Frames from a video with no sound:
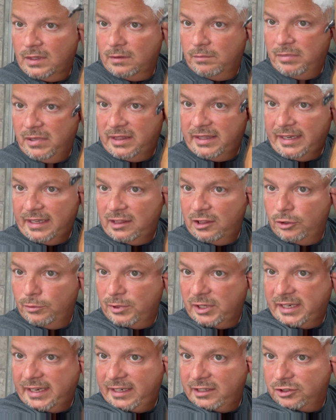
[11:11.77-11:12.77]
But that
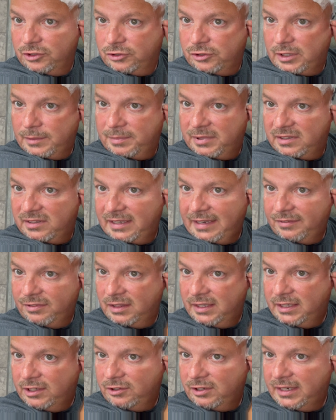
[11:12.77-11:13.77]
lubrication strip is
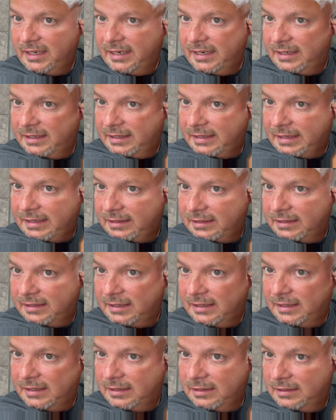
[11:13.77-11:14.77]
definitely creating
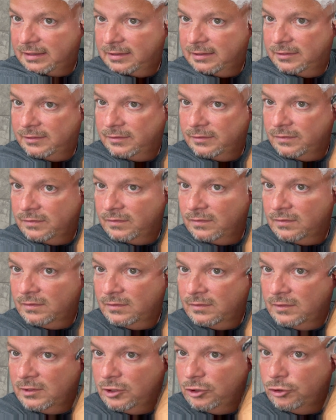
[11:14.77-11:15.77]
that
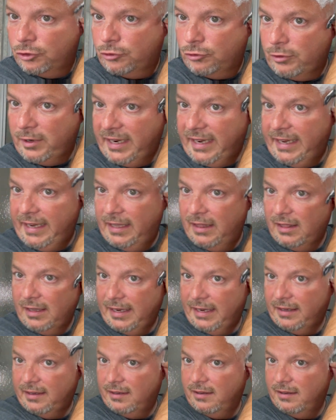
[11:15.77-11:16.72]
stringy-like